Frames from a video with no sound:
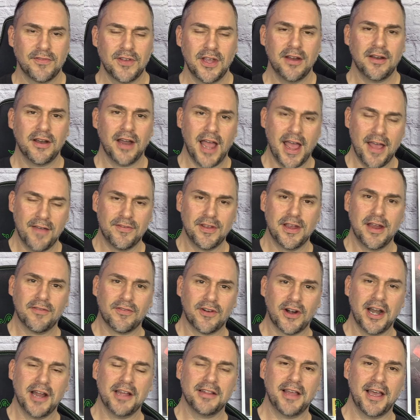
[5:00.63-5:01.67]
Have you
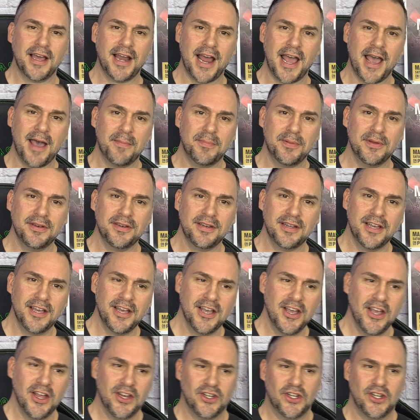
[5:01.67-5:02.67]
ever had that happen?